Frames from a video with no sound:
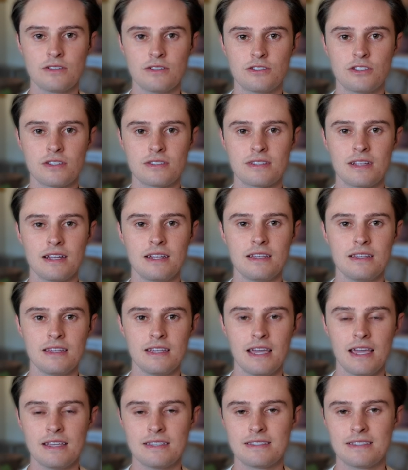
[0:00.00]
Now, just studying
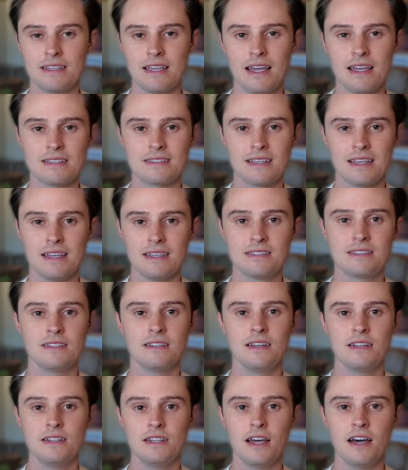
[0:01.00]
the ACS
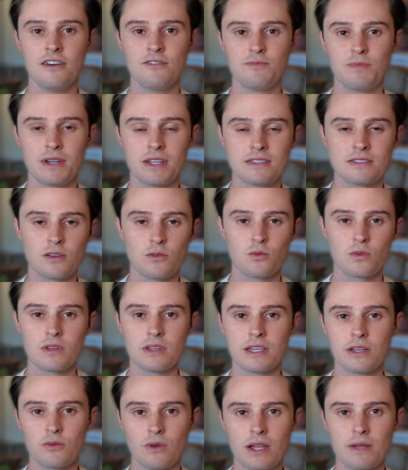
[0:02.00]
isn't enough, but it's a
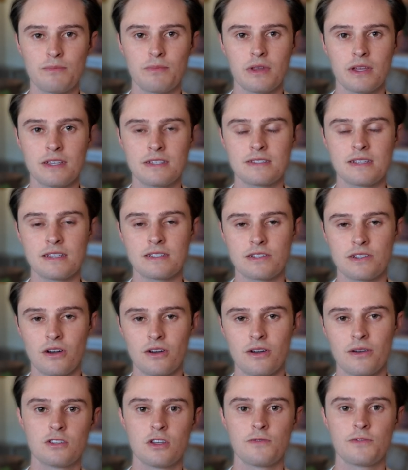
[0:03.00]
really great place to
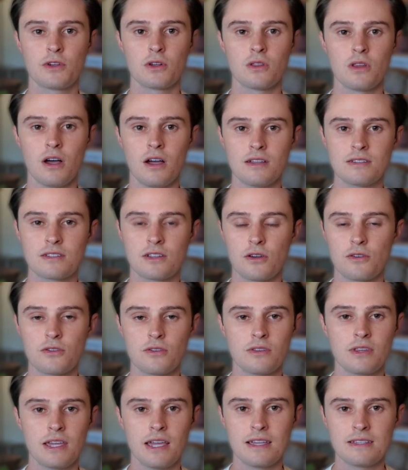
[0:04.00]
start. So if you're lost, go
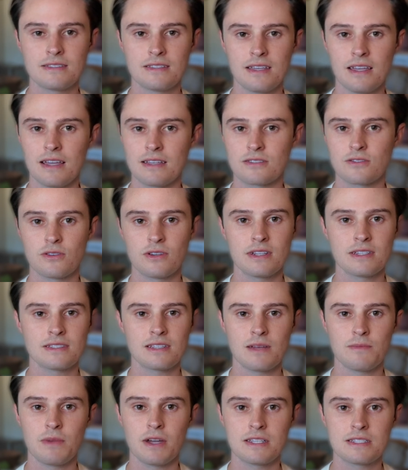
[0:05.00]
through the ACS, create a
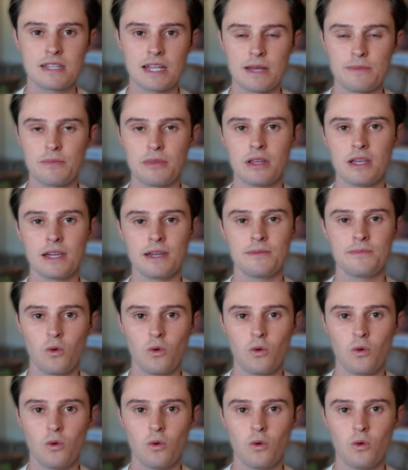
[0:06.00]
step-by-step plan.